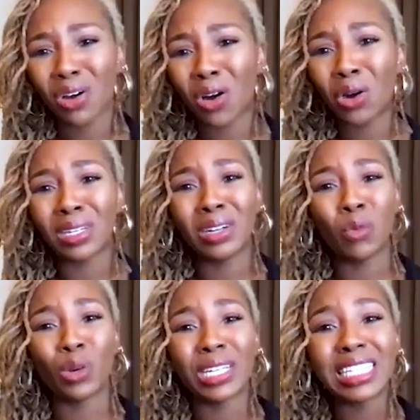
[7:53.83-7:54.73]
are
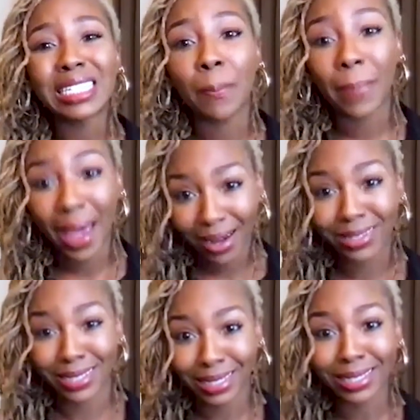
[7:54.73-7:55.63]

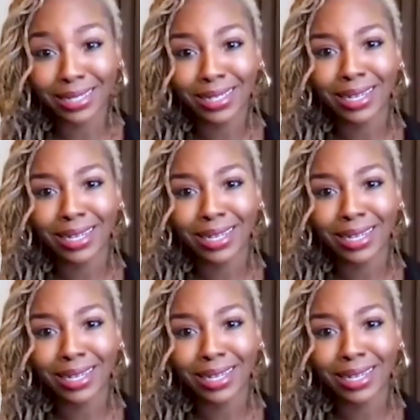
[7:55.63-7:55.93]
respected